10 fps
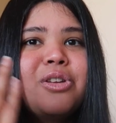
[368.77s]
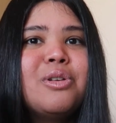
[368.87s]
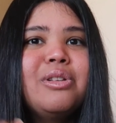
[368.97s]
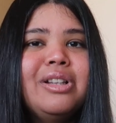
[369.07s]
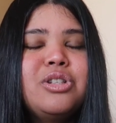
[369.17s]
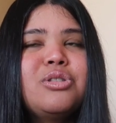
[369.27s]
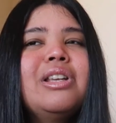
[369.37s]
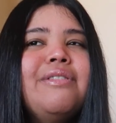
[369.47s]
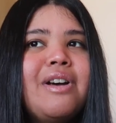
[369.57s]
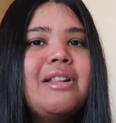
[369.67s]
You
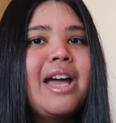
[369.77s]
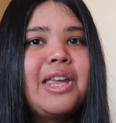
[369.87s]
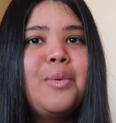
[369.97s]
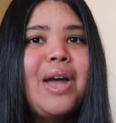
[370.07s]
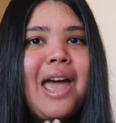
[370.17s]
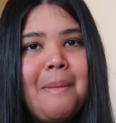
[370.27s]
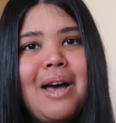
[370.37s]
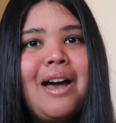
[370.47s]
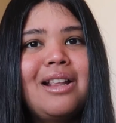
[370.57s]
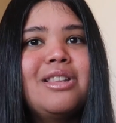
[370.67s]
literally felt like you were
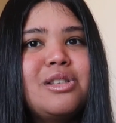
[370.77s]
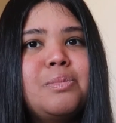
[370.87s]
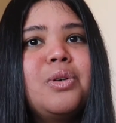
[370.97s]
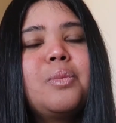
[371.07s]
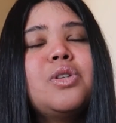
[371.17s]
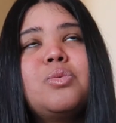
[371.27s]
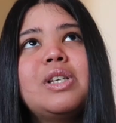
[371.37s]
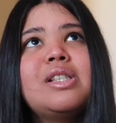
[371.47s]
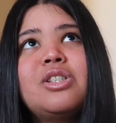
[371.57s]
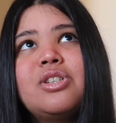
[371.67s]
Emma in this book, which
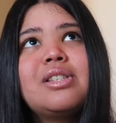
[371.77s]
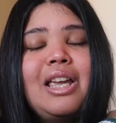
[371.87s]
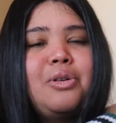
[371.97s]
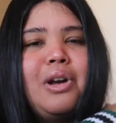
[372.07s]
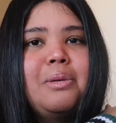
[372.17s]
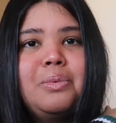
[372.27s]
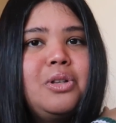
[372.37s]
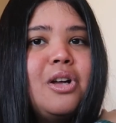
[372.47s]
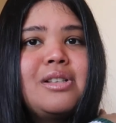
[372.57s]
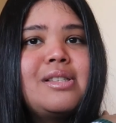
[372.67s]
was just
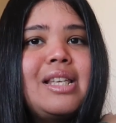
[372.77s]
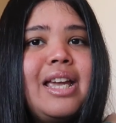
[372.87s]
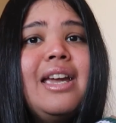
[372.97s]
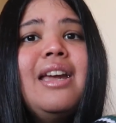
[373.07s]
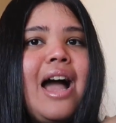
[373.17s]
incredible, honestly.